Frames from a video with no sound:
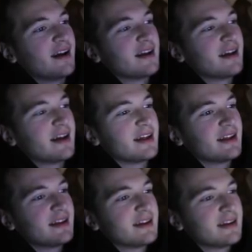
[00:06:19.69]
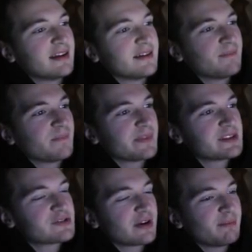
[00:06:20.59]
Uh,
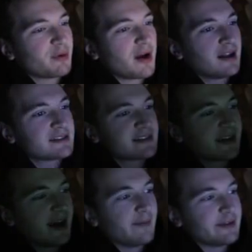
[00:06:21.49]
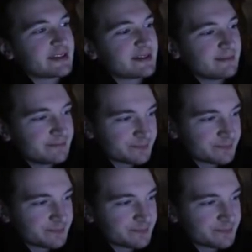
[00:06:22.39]
straight bronze and commons.